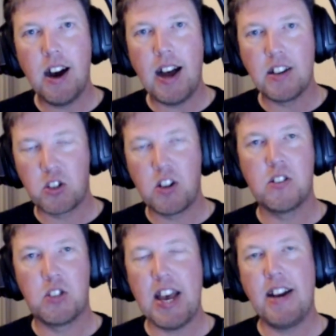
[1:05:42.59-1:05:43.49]
and
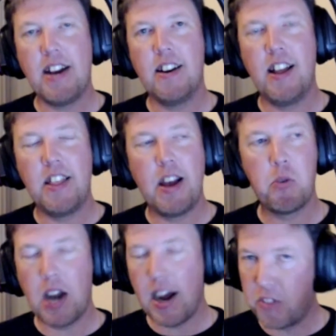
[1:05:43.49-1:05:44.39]
start again, and they
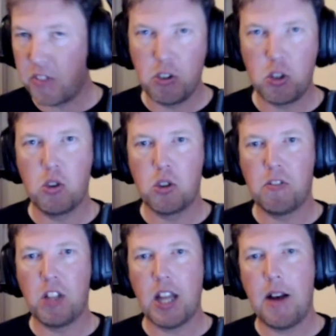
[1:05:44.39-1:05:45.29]
wouldn't have the resource
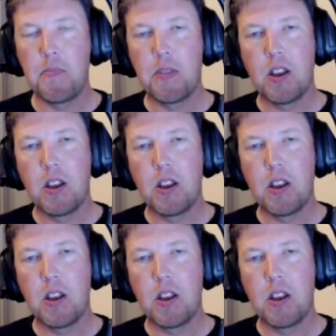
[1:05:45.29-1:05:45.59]
for that.